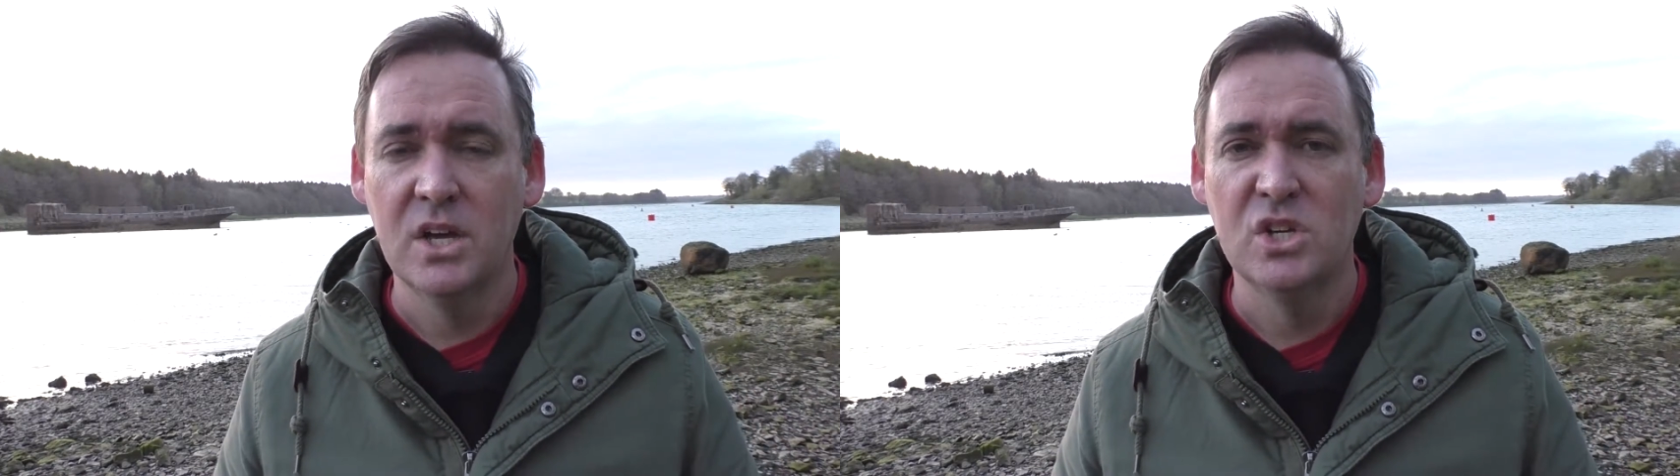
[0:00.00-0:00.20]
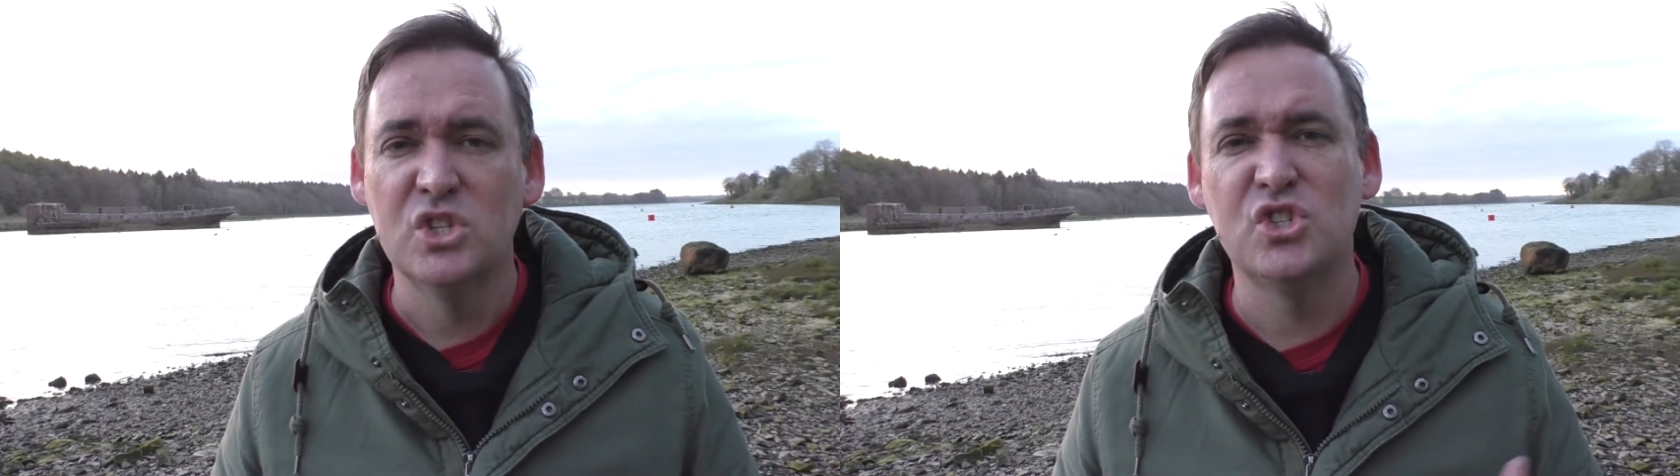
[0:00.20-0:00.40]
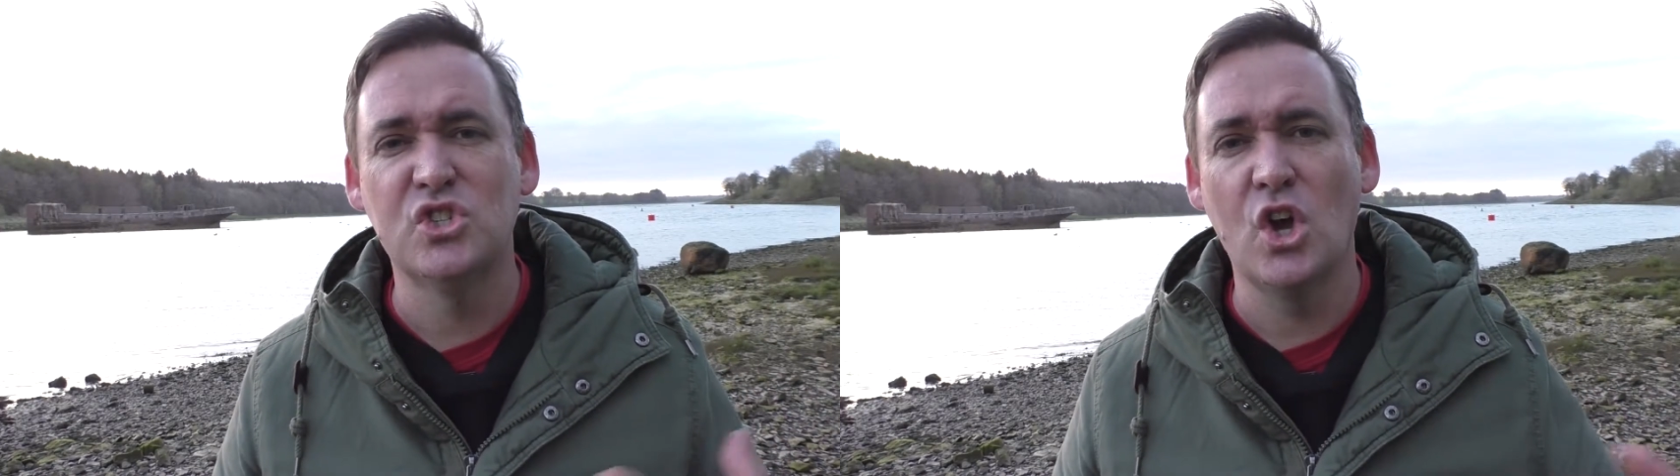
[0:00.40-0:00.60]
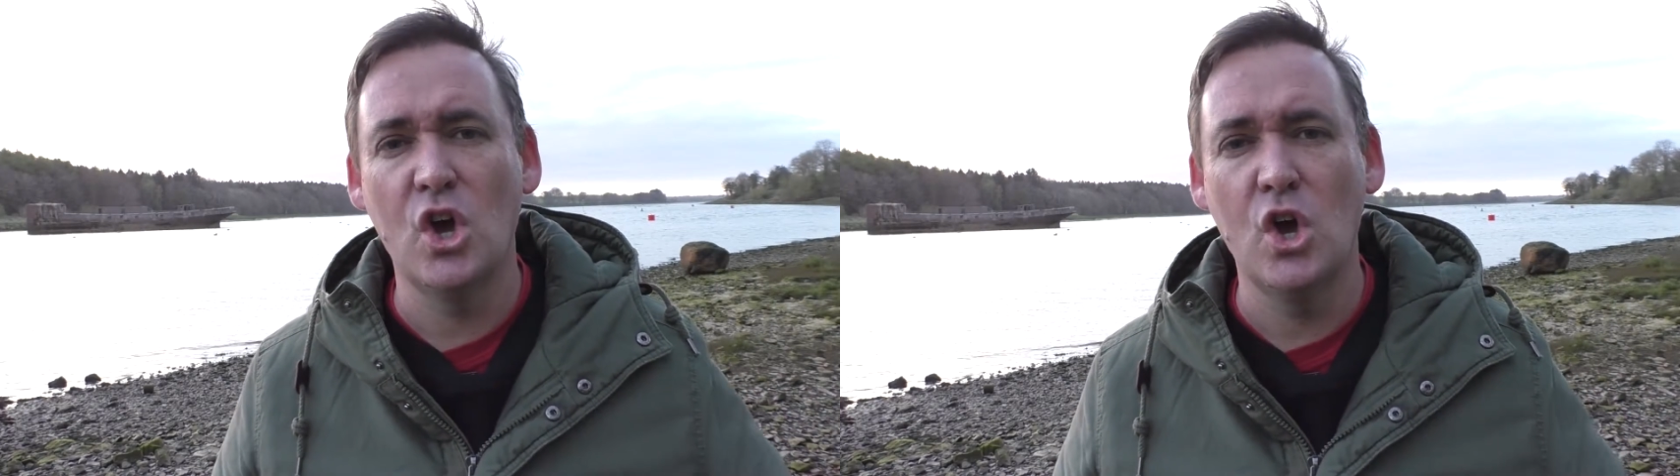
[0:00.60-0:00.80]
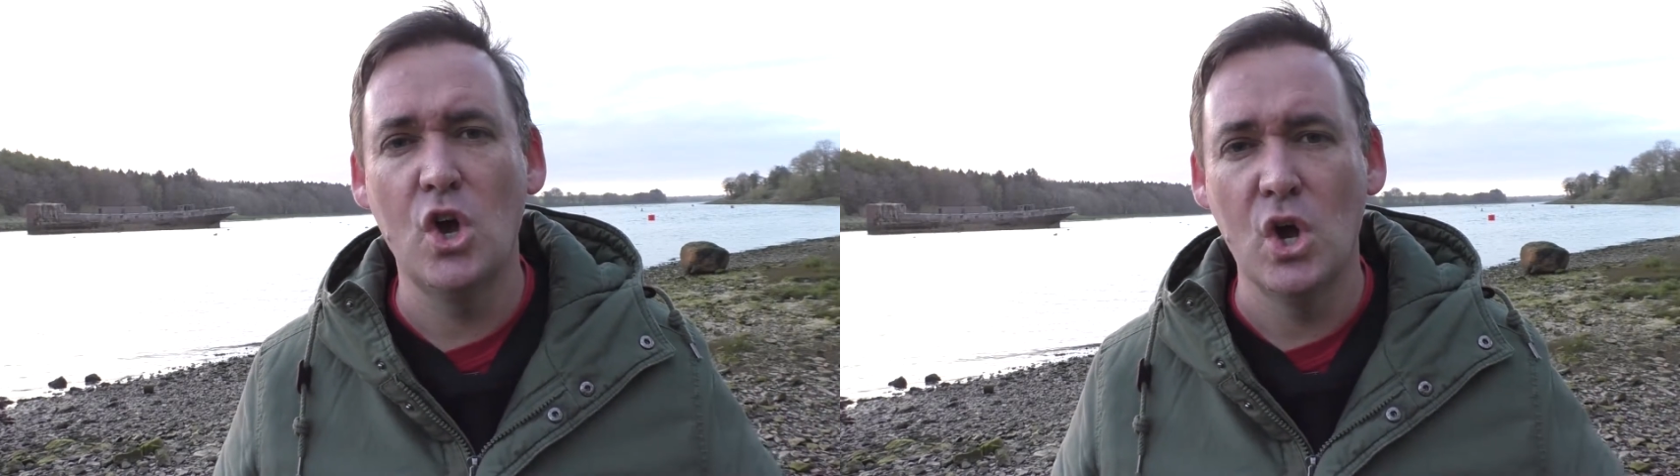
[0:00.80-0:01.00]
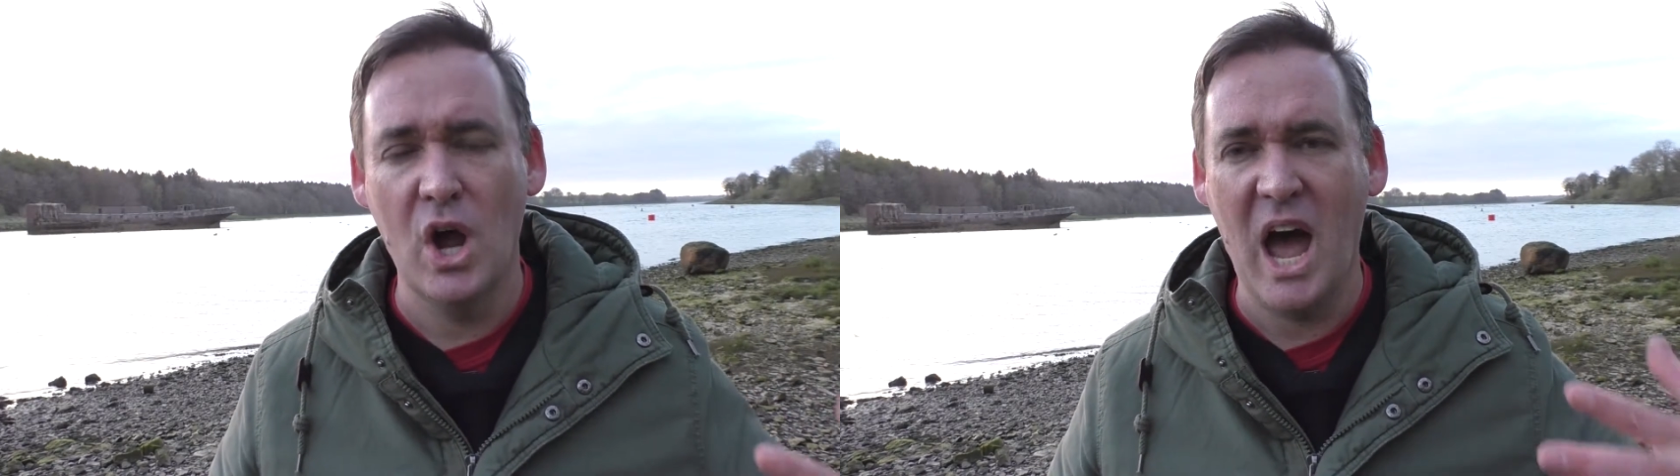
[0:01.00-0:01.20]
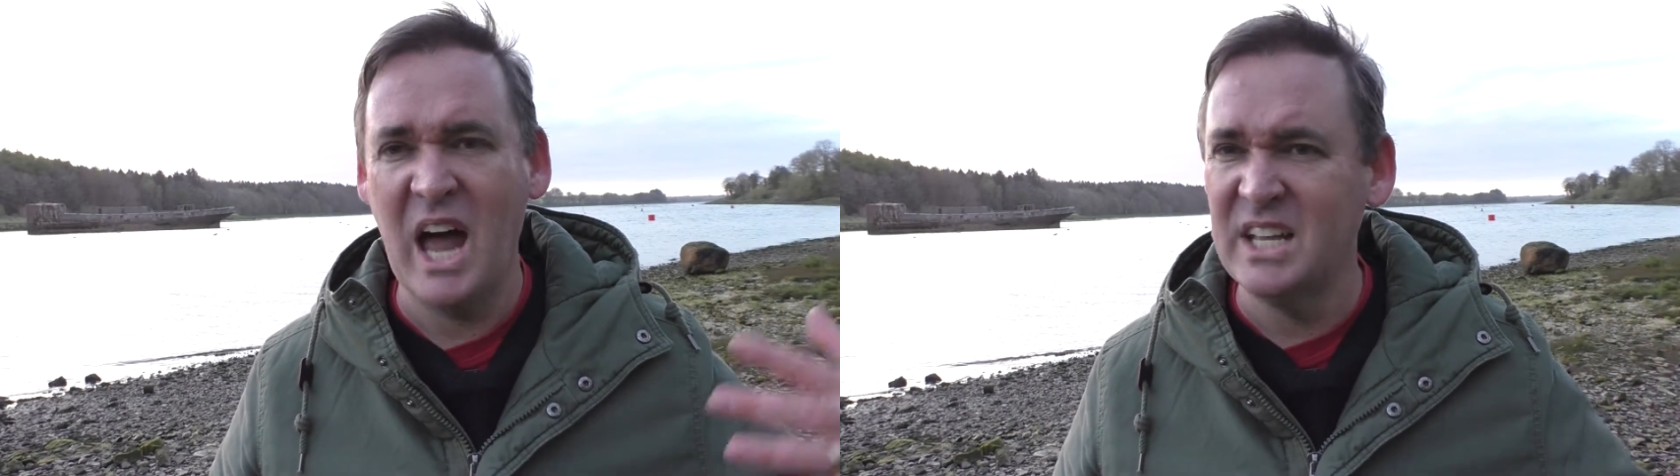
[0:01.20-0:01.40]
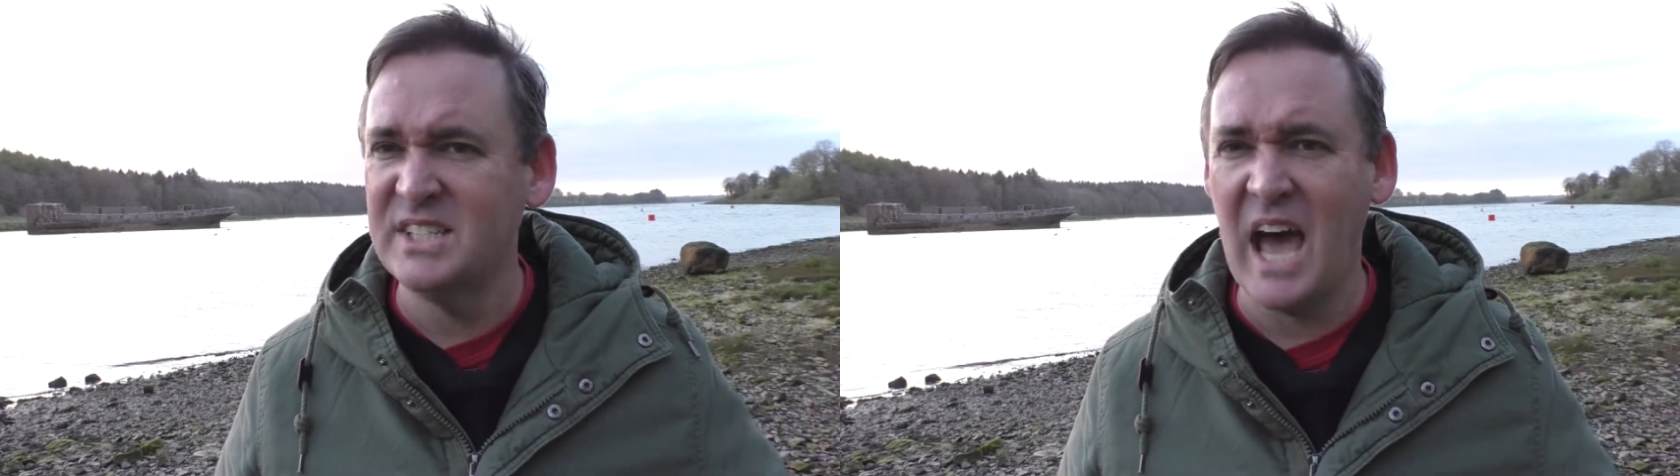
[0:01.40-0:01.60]
so
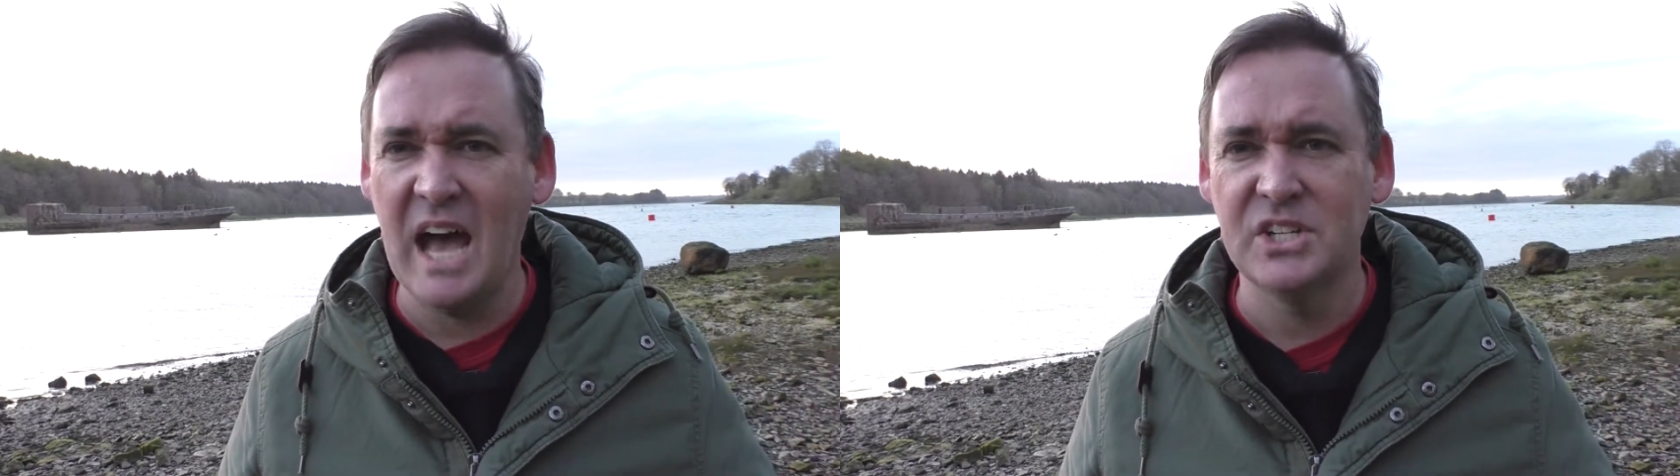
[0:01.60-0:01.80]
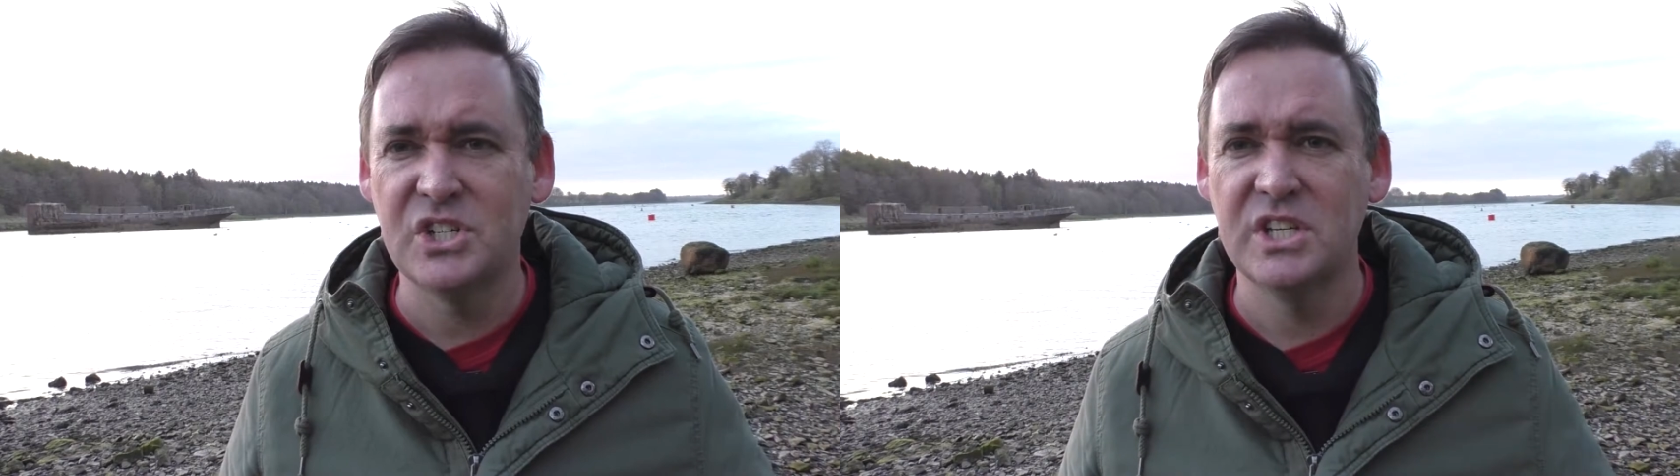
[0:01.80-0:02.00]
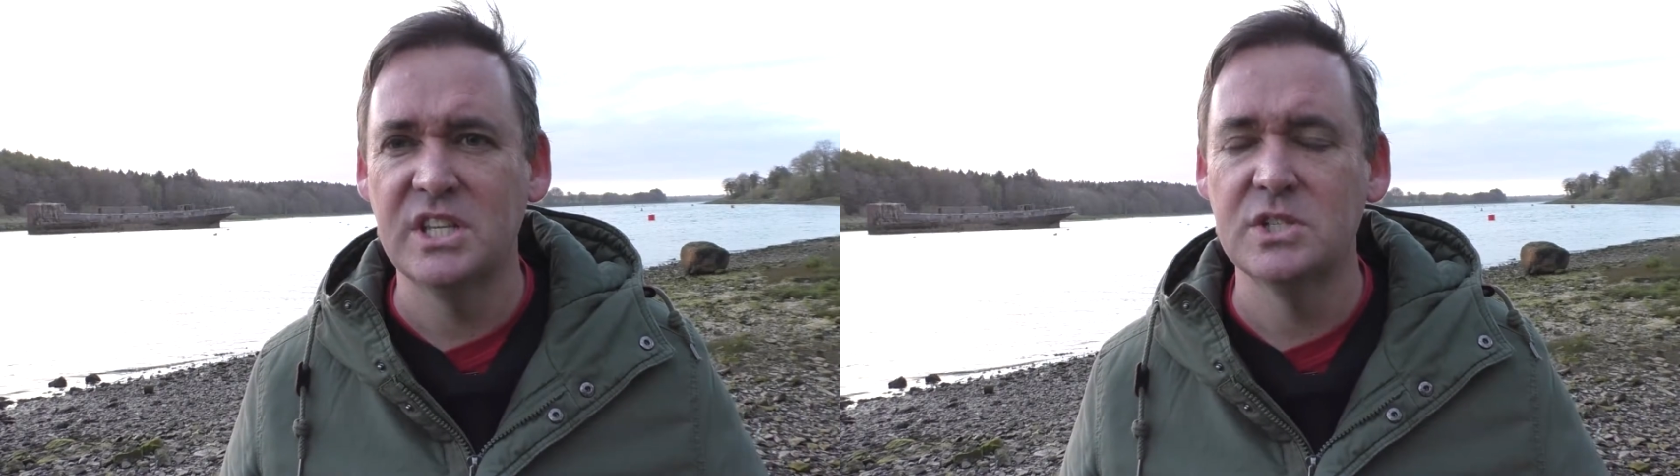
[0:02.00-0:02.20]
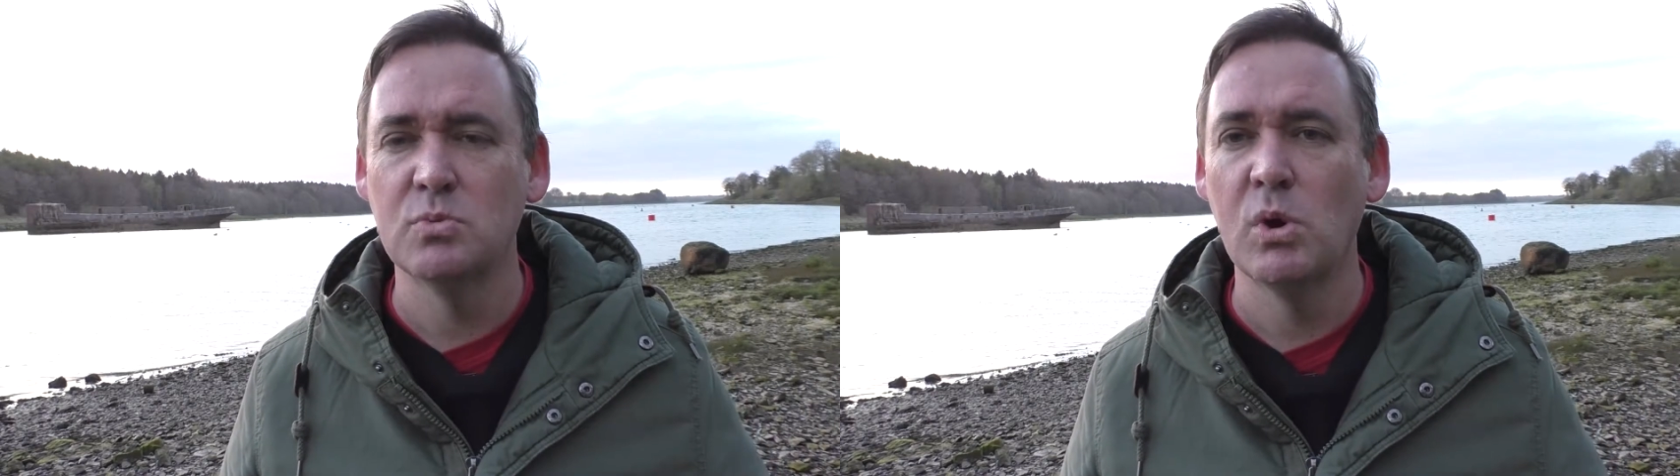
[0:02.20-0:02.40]
unattached to this